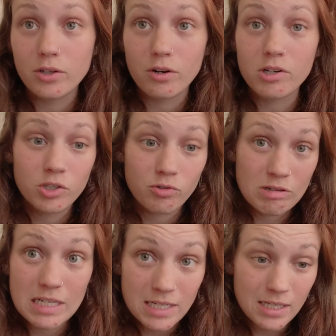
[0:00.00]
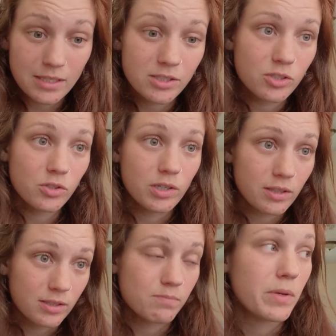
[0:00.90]
You're on your knees
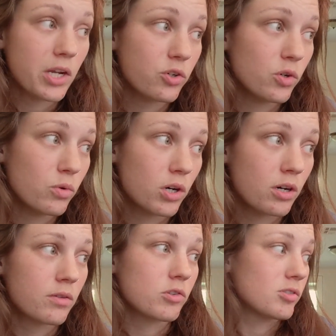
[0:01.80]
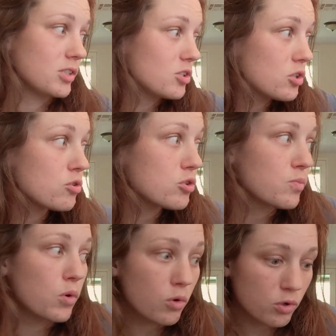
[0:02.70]
doing this manual work. There's these
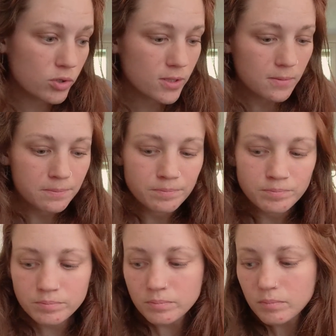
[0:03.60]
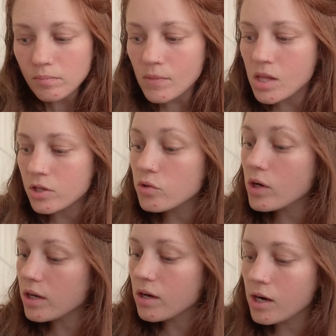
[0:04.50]
huge boards, and
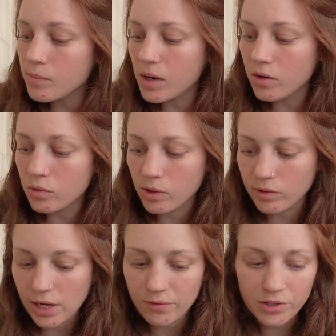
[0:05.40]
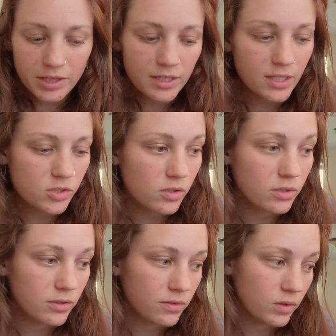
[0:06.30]
got to cut them out around everything that's
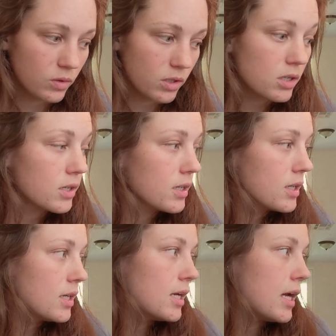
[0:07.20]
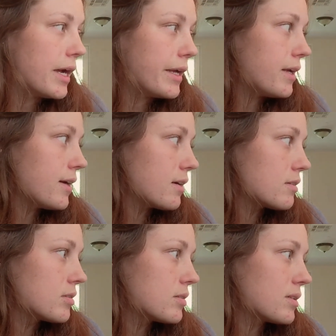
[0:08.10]
on the floor.
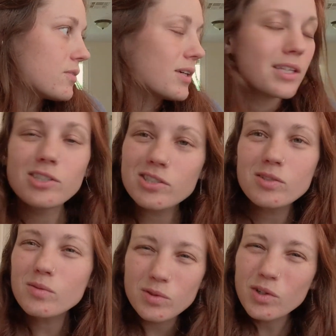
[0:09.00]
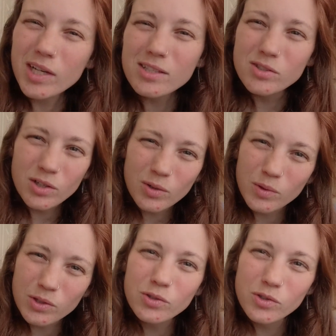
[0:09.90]
And I find they just don't look as good
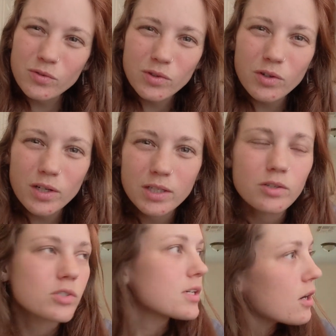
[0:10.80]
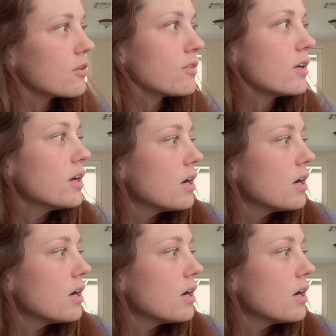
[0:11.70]
when you do flooring yourself.